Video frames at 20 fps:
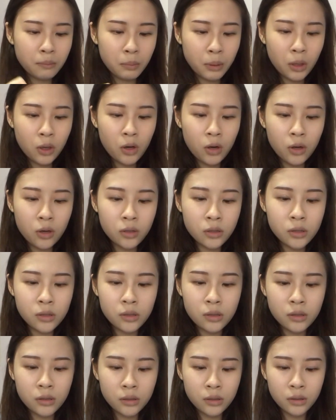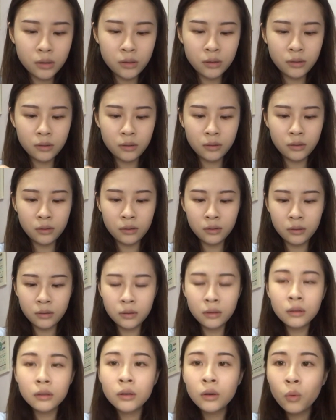Because
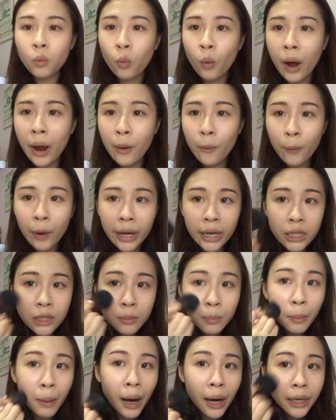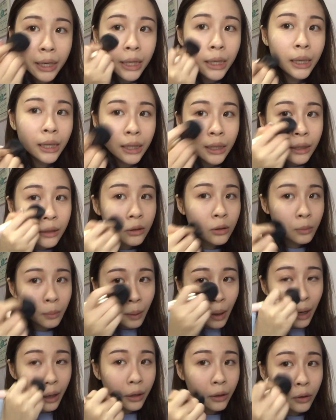why waste money to
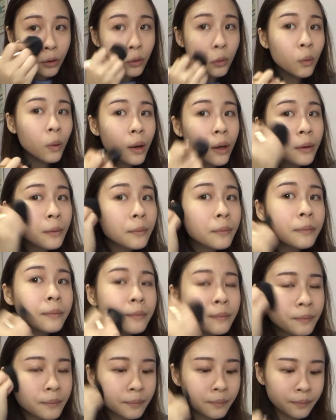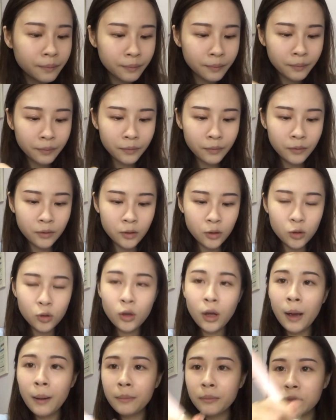buy a new one?
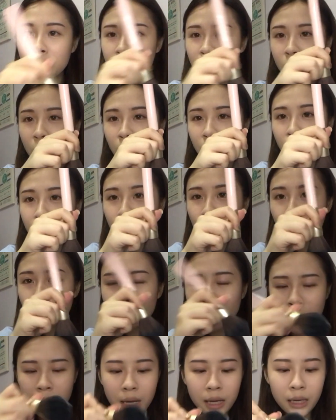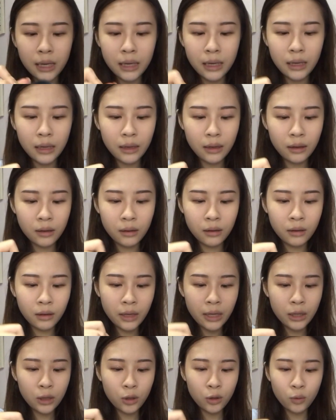So I'm just gonna use my
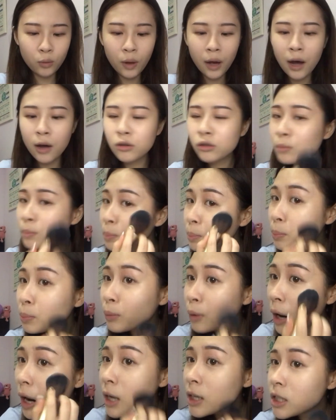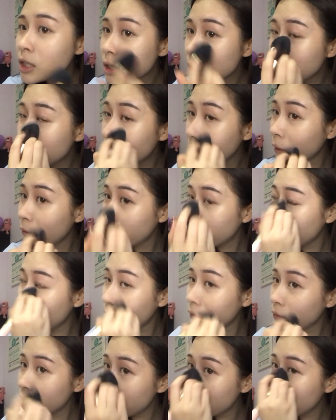Etude House brush, big
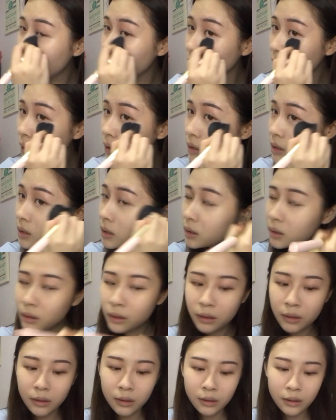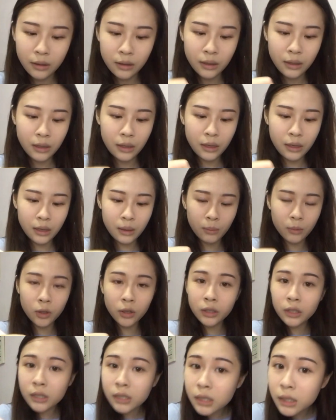fluffy brush, and I'm
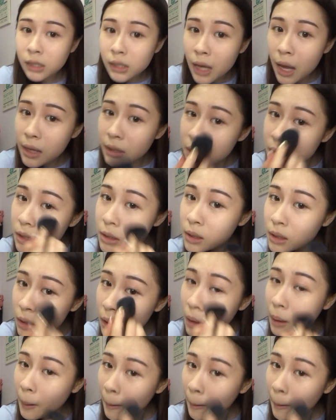gonna set